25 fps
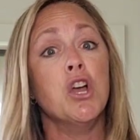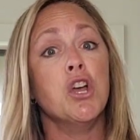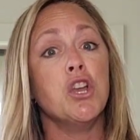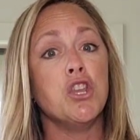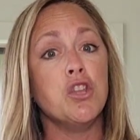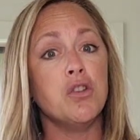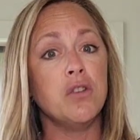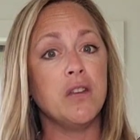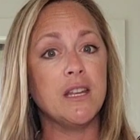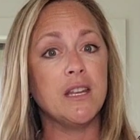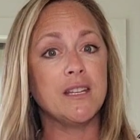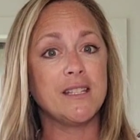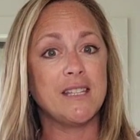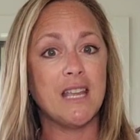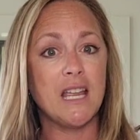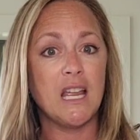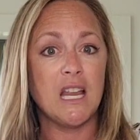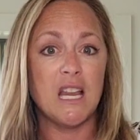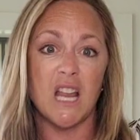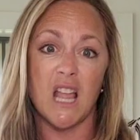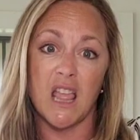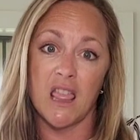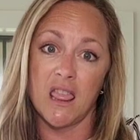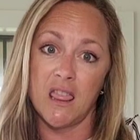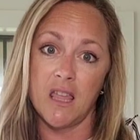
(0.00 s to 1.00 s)
you need to
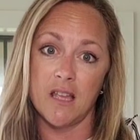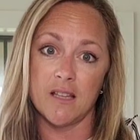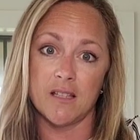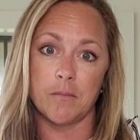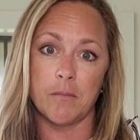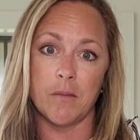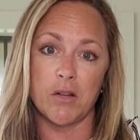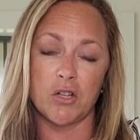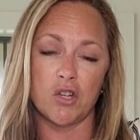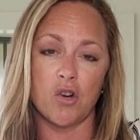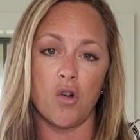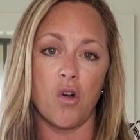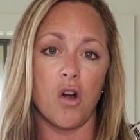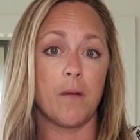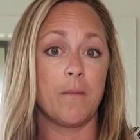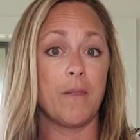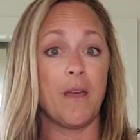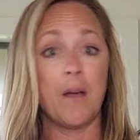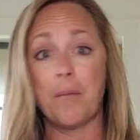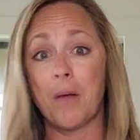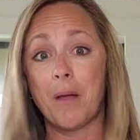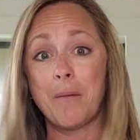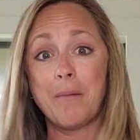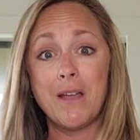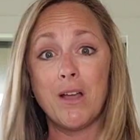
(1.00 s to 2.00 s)
eat this much carb?
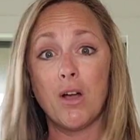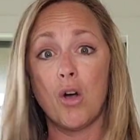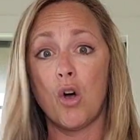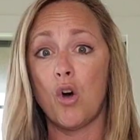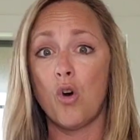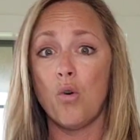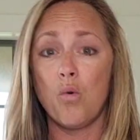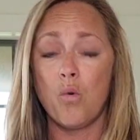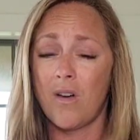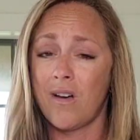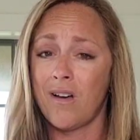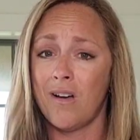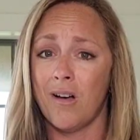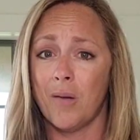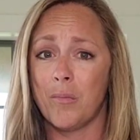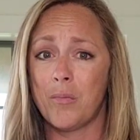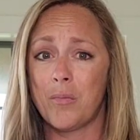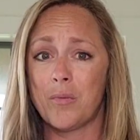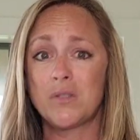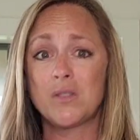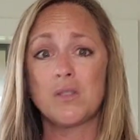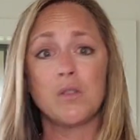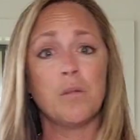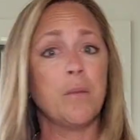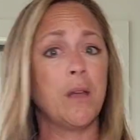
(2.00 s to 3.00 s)
That might be a whole
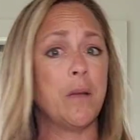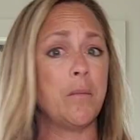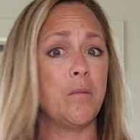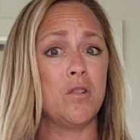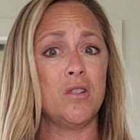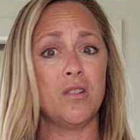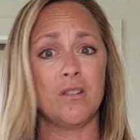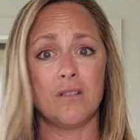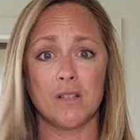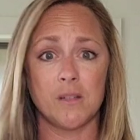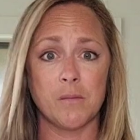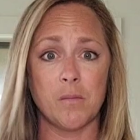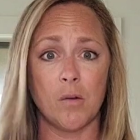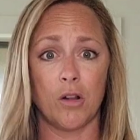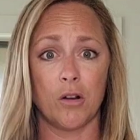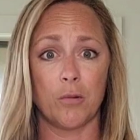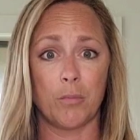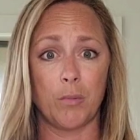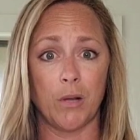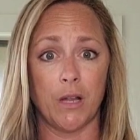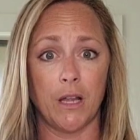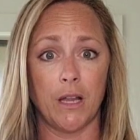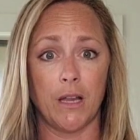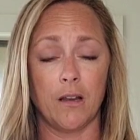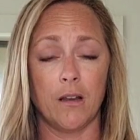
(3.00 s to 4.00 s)
cup. So maybe you need a smaller
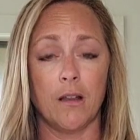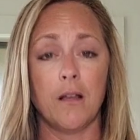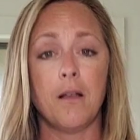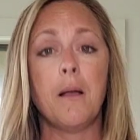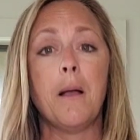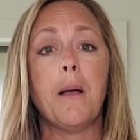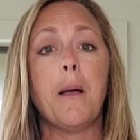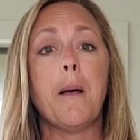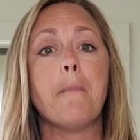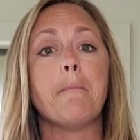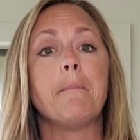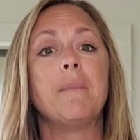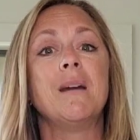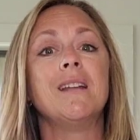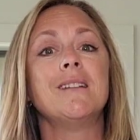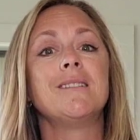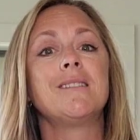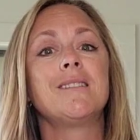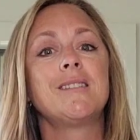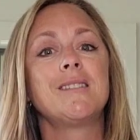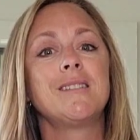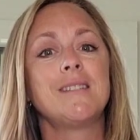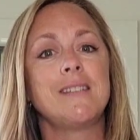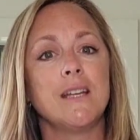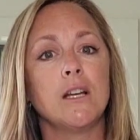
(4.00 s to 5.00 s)
plate. But it
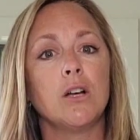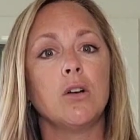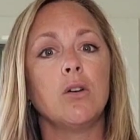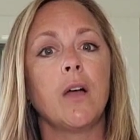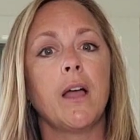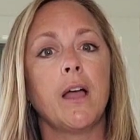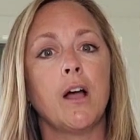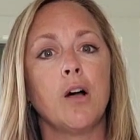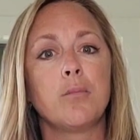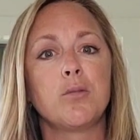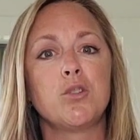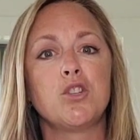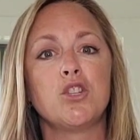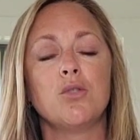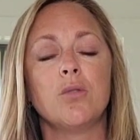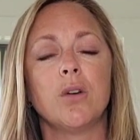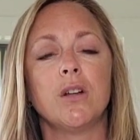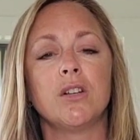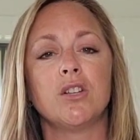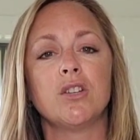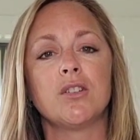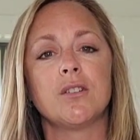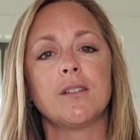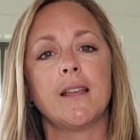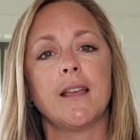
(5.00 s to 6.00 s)
still helps you
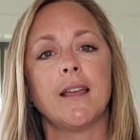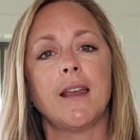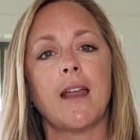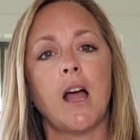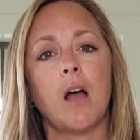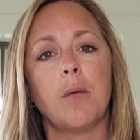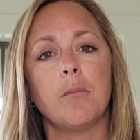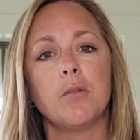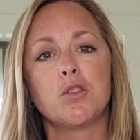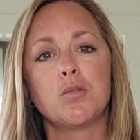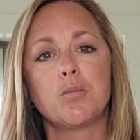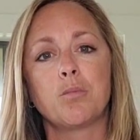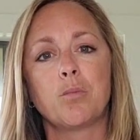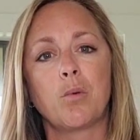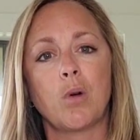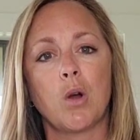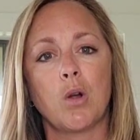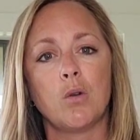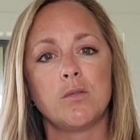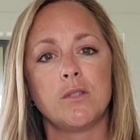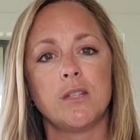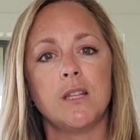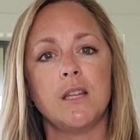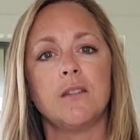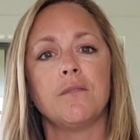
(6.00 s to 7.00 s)
understand how much
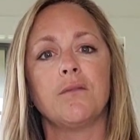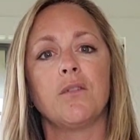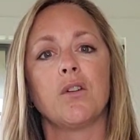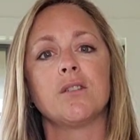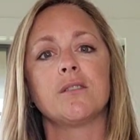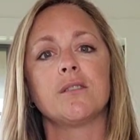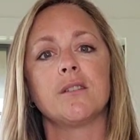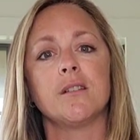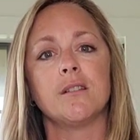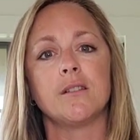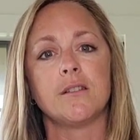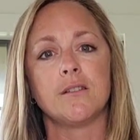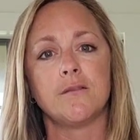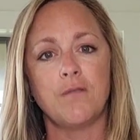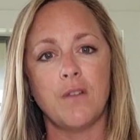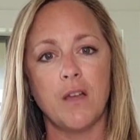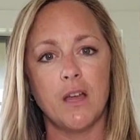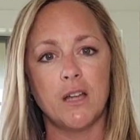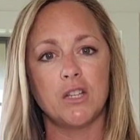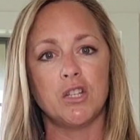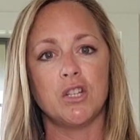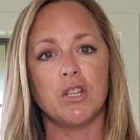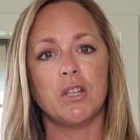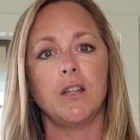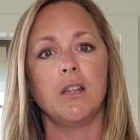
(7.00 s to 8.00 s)
protein versus
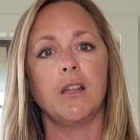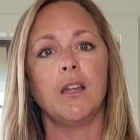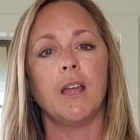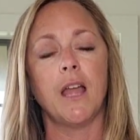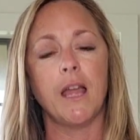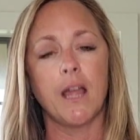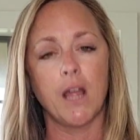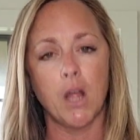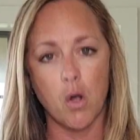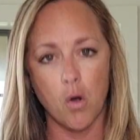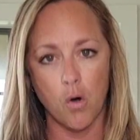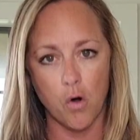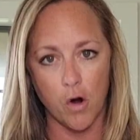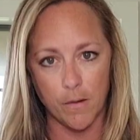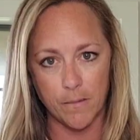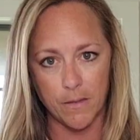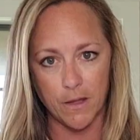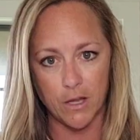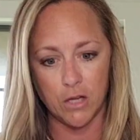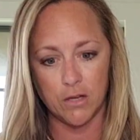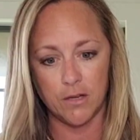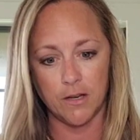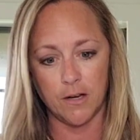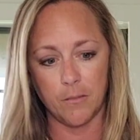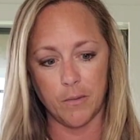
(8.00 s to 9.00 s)
veggie and carb
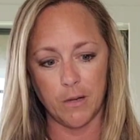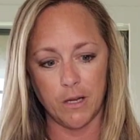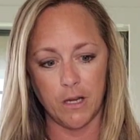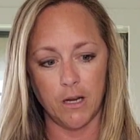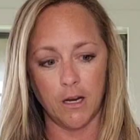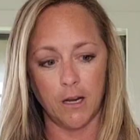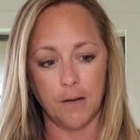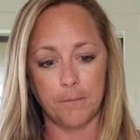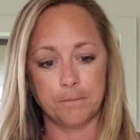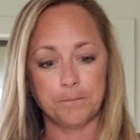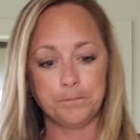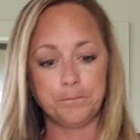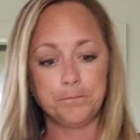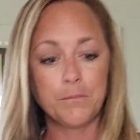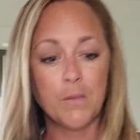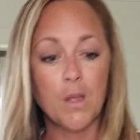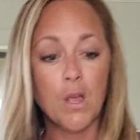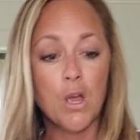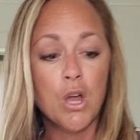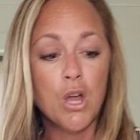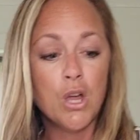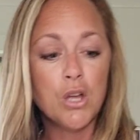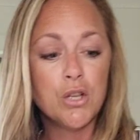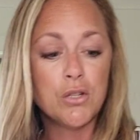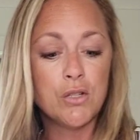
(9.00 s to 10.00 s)
that you need to be eating.
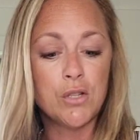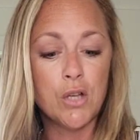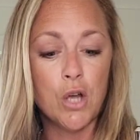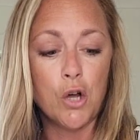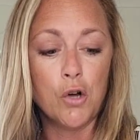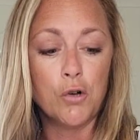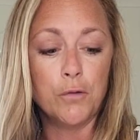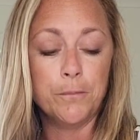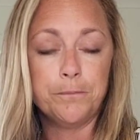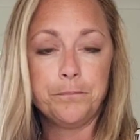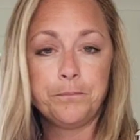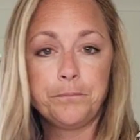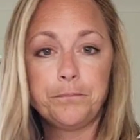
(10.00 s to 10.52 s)
So